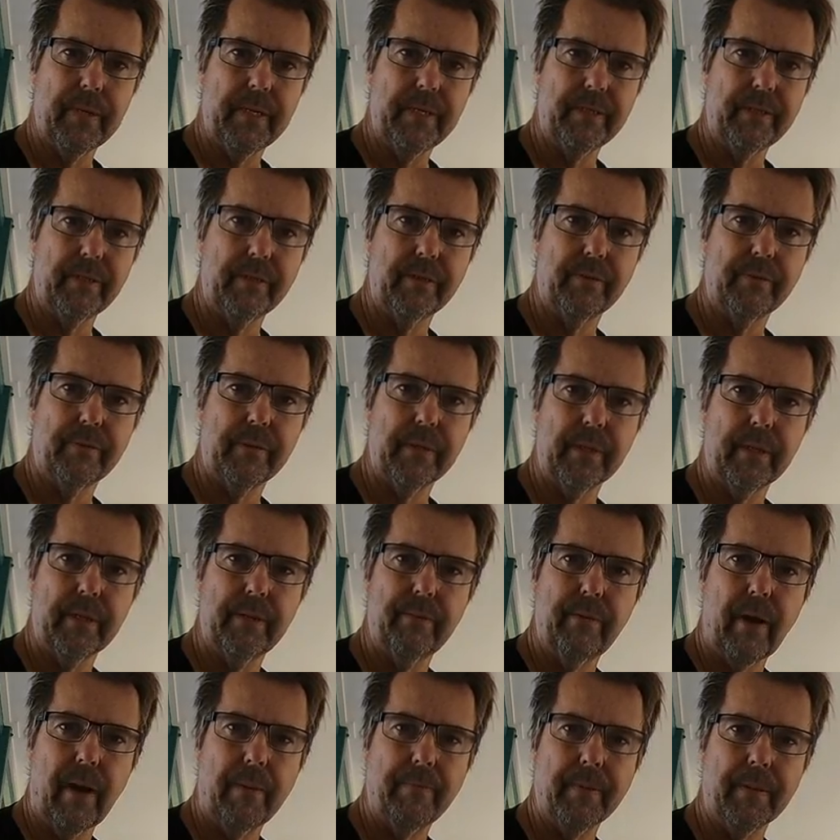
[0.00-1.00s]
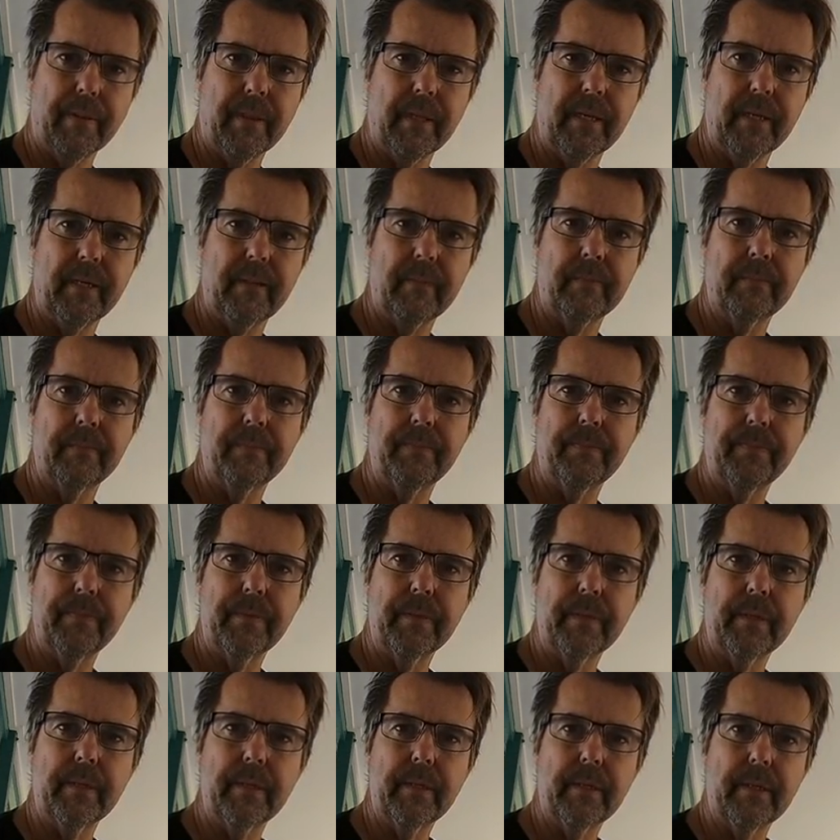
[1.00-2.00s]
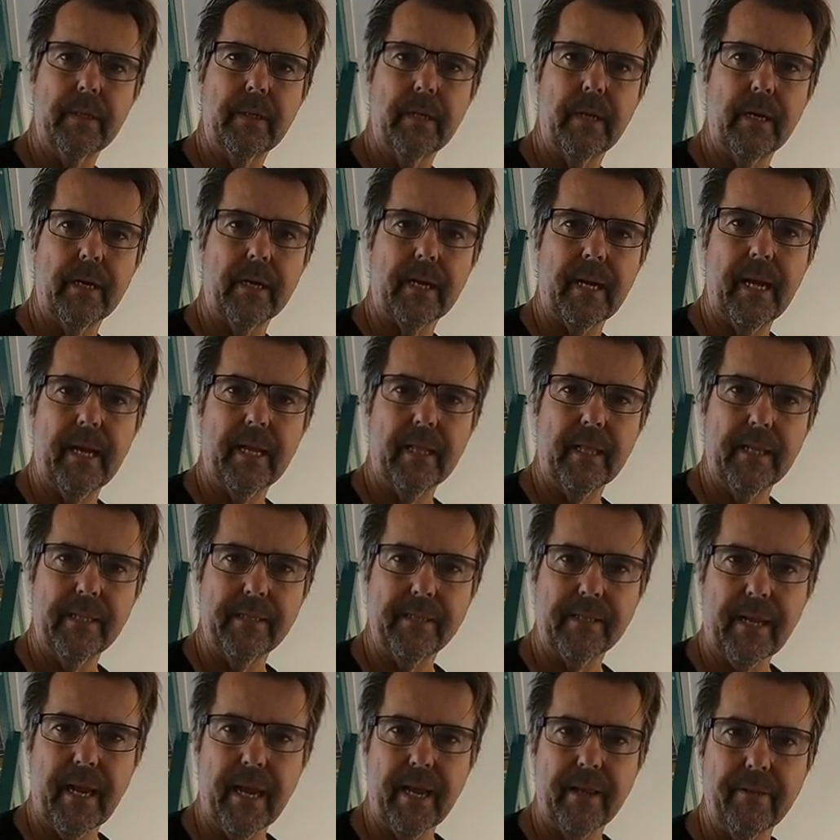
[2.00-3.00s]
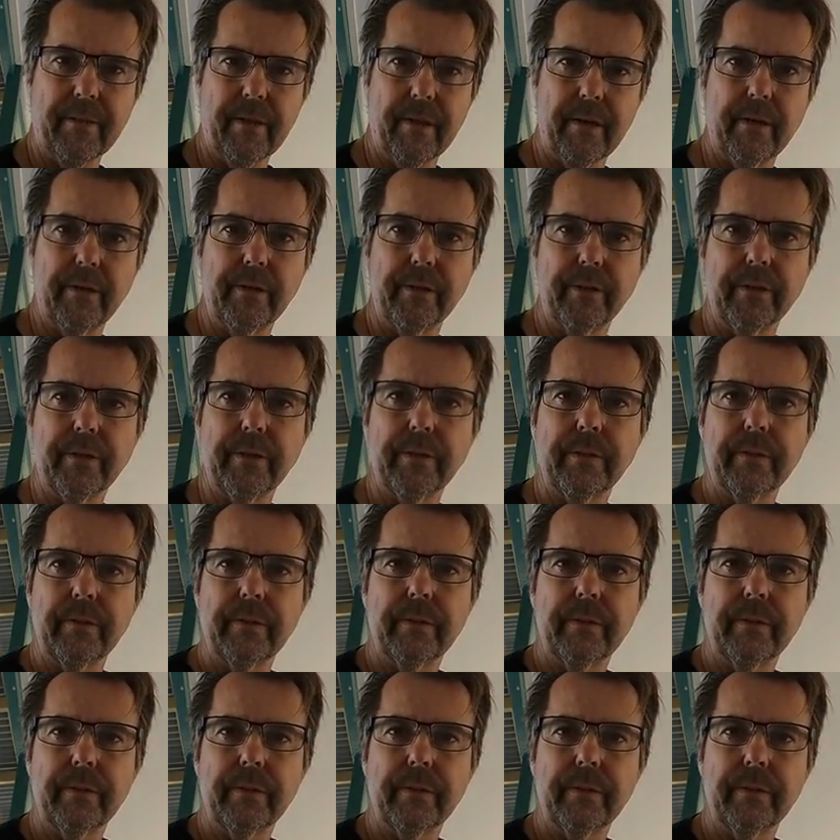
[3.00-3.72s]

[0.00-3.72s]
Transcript: pieces really rapidly. Okay, let's count those.